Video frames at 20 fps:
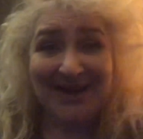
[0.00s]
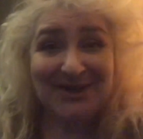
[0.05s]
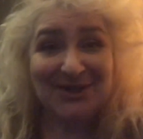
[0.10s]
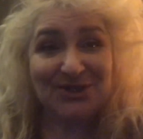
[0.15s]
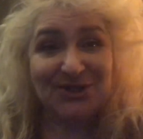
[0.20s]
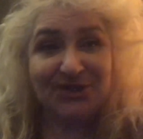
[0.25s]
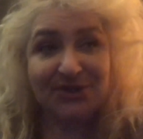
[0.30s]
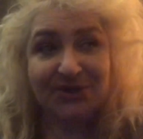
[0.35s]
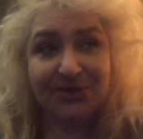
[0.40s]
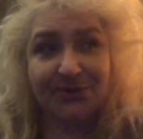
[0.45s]

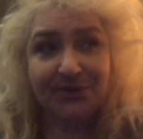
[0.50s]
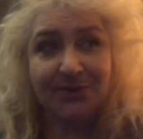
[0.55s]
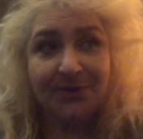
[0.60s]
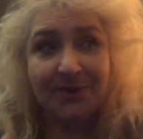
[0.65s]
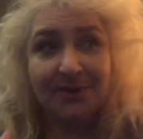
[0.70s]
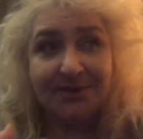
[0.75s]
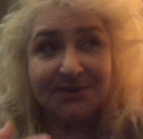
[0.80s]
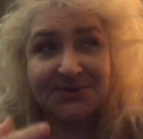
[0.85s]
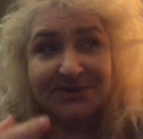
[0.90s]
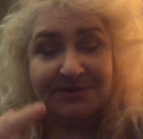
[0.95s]

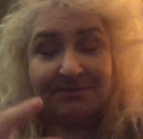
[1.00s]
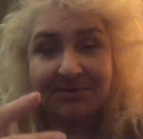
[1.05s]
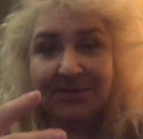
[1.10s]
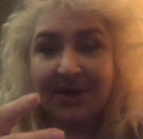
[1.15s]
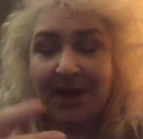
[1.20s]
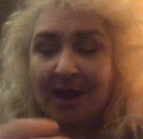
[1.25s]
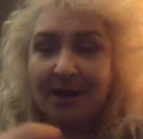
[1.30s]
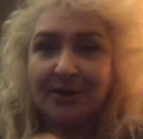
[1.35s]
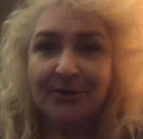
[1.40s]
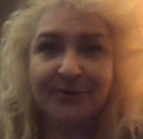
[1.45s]
do some
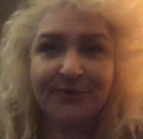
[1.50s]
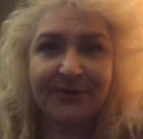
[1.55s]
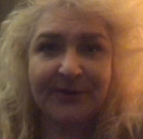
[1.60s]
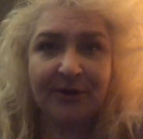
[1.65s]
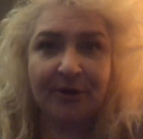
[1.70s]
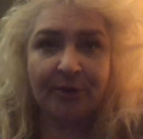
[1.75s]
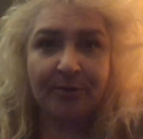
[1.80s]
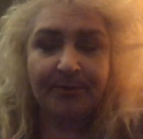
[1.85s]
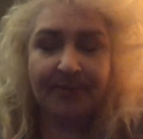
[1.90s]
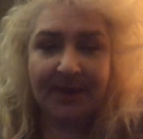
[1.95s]
color
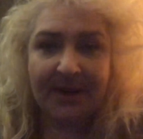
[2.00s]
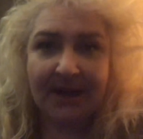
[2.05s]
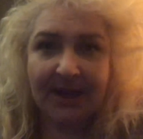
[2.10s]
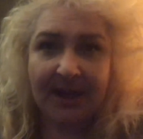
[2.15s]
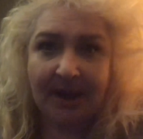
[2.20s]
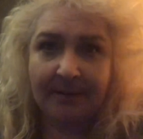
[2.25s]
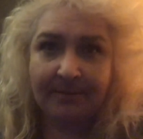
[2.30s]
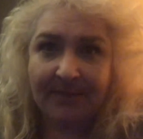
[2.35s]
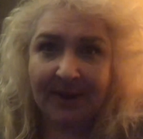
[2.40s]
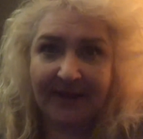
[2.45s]
therapy,
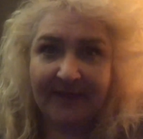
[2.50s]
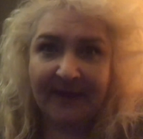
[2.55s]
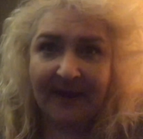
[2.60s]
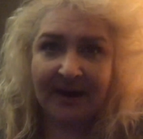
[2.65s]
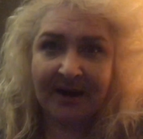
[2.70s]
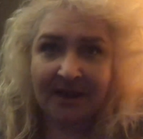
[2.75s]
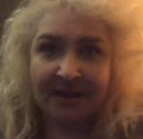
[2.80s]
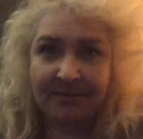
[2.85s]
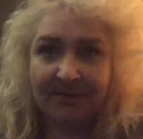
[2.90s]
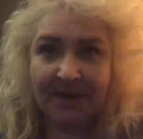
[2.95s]
and by that
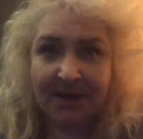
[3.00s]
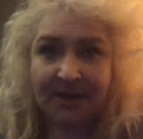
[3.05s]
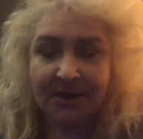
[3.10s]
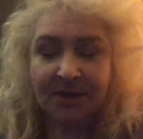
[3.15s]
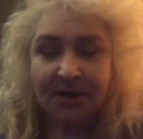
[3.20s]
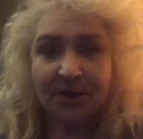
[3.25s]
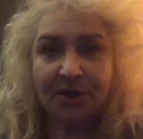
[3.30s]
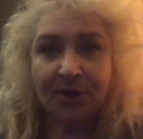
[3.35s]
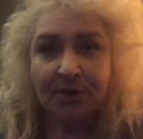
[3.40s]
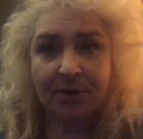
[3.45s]
I
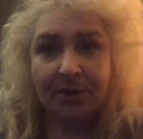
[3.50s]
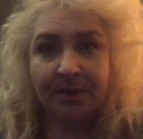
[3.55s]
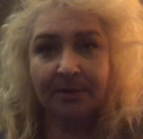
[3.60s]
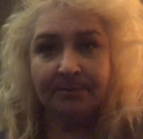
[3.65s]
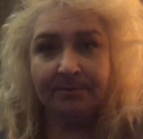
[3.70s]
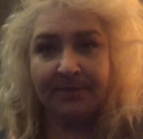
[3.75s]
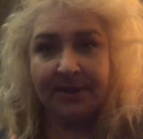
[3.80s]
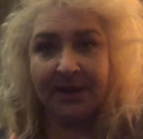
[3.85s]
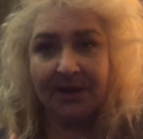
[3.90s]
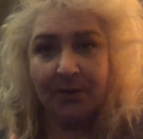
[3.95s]
mean you can
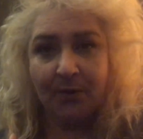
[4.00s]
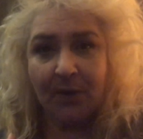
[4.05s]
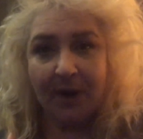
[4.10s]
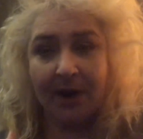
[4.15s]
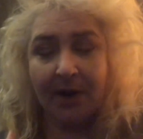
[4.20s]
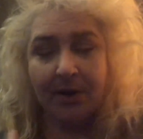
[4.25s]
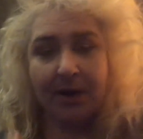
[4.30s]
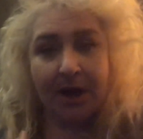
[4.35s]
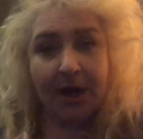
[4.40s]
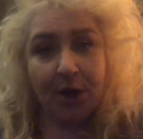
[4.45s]
be
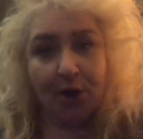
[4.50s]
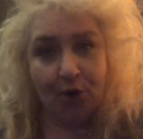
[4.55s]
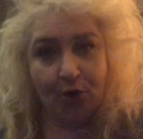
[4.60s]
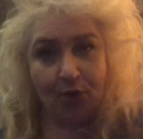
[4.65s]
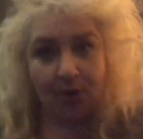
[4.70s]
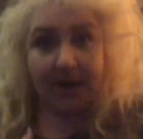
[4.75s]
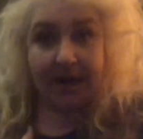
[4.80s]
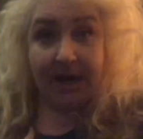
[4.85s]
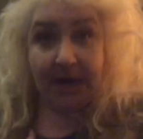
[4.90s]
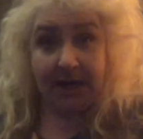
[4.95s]
wearing
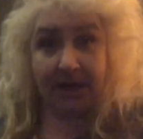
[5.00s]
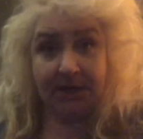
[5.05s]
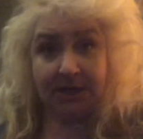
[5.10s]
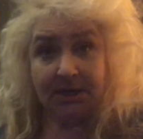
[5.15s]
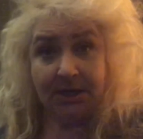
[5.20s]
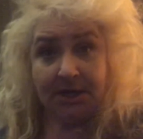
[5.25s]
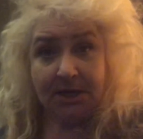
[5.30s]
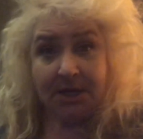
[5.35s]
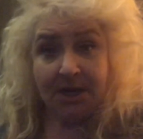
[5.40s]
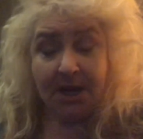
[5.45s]
green
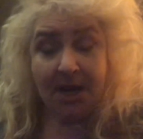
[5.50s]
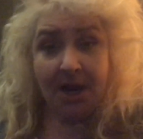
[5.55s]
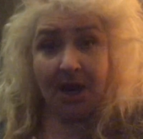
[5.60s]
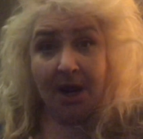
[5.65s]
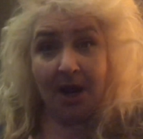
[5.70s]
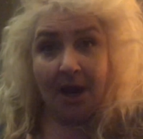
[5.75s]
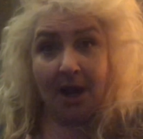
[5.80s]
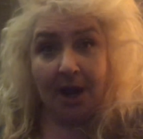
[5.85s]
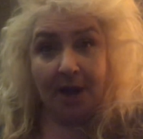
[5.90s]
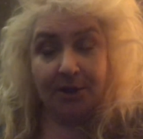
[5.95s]

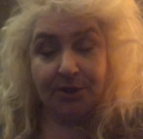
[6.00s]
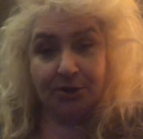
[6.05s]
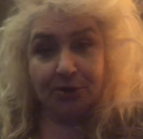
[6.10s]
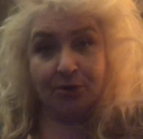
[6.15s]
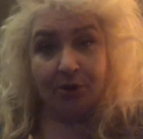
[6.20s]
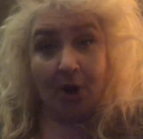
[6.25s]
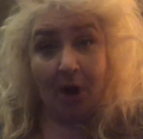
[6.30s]
on your